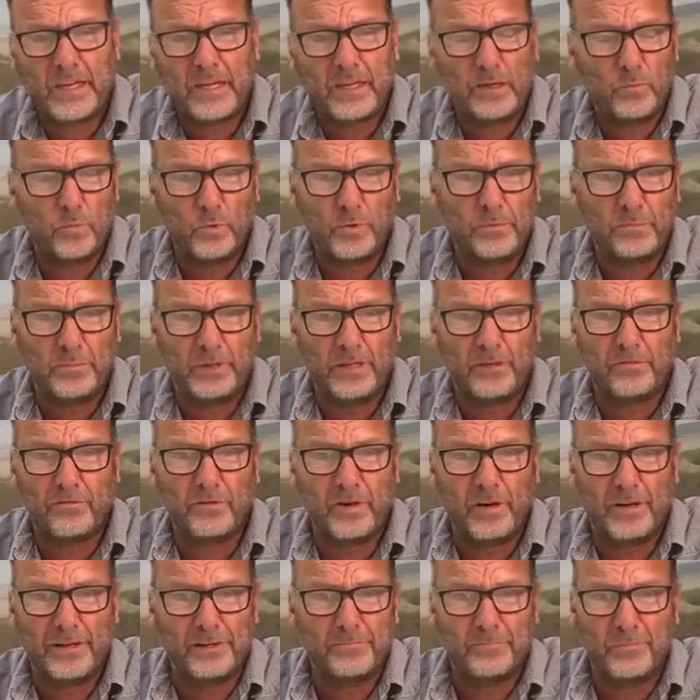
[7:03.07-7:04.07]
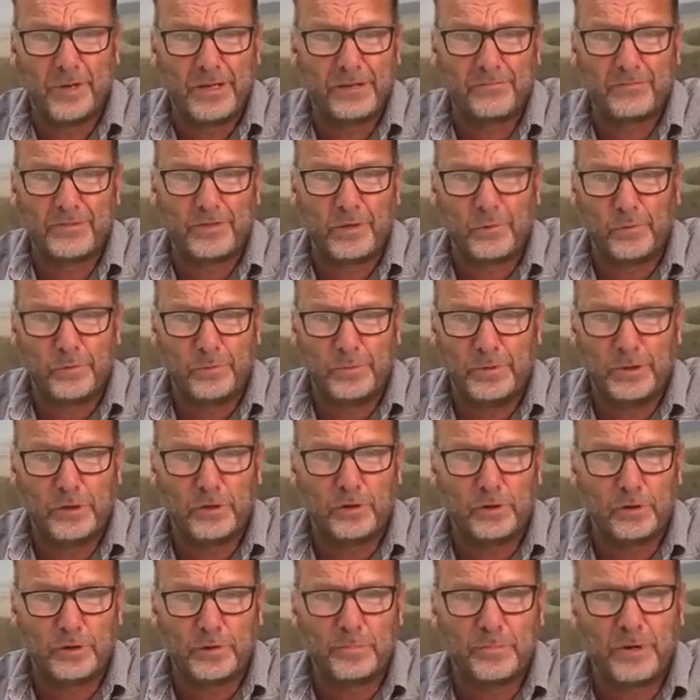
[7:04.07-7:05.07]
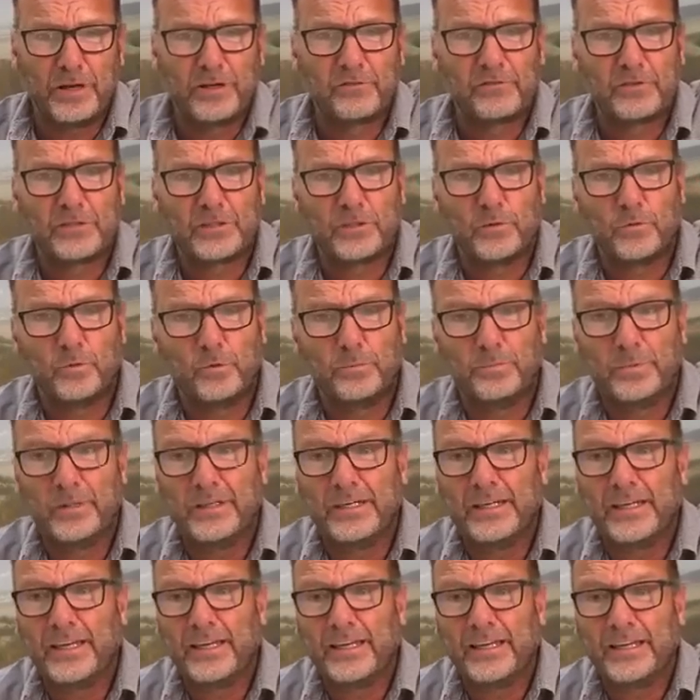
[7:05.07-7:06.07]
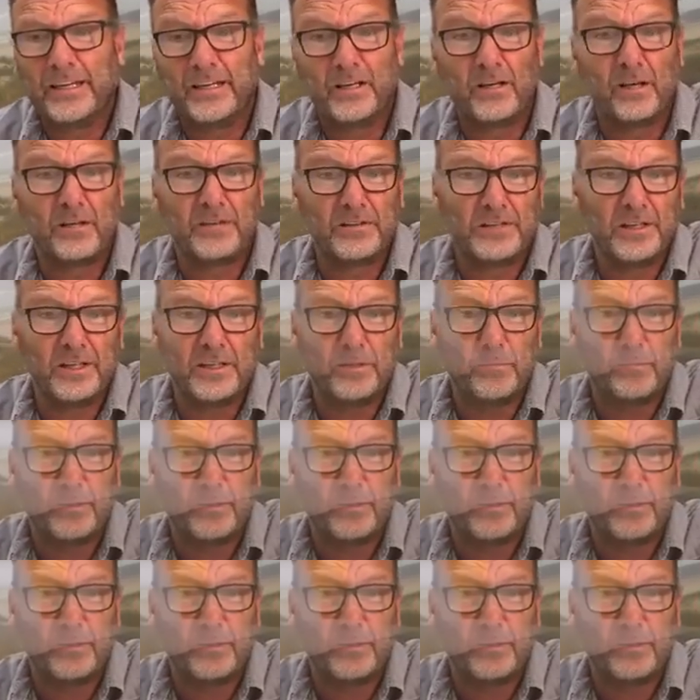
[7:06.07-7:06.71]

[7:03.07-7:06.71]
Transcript: It wouldn't be a fried breakfast, it would be a cooked breakfast, it would be a continental